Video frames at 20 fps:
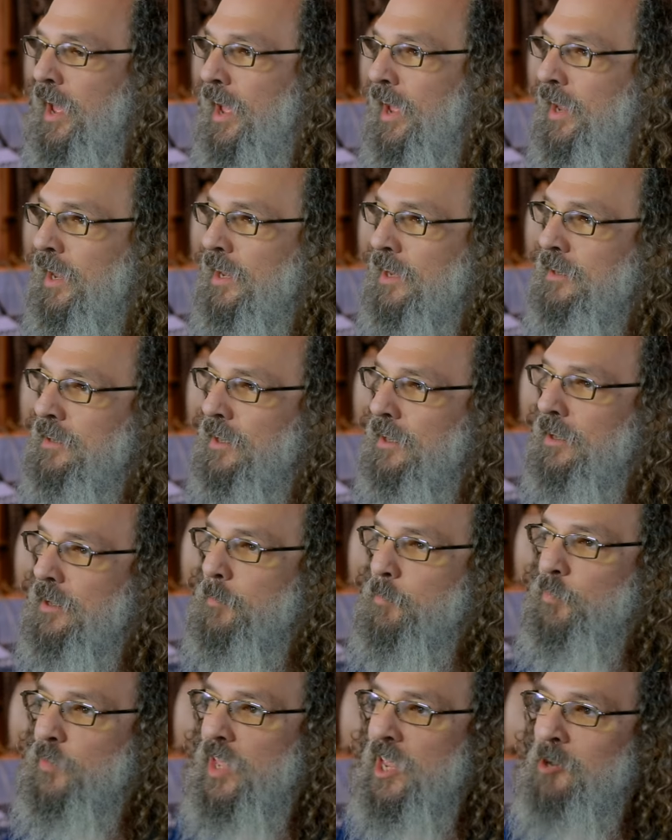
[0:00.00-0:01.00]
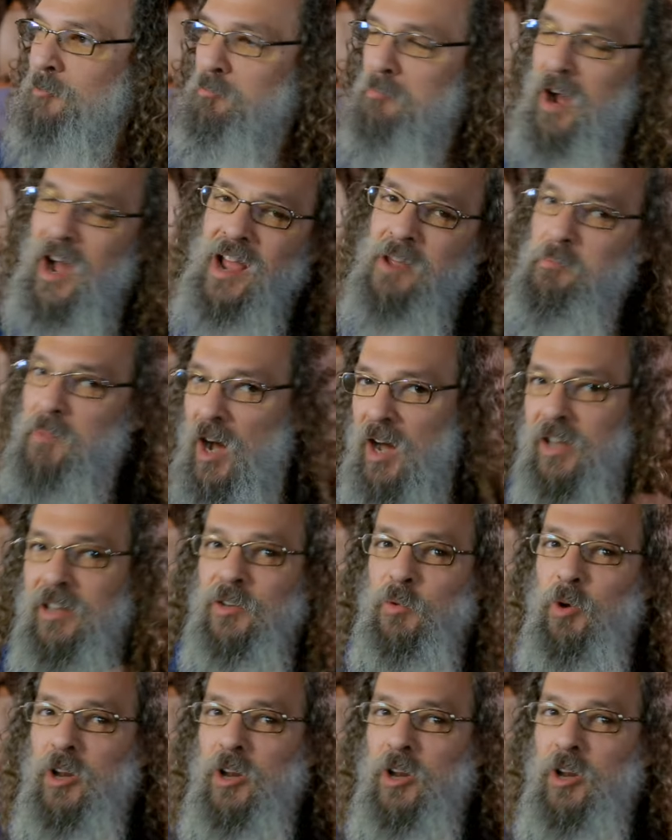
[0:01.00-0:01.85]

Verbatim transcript: And in my mind,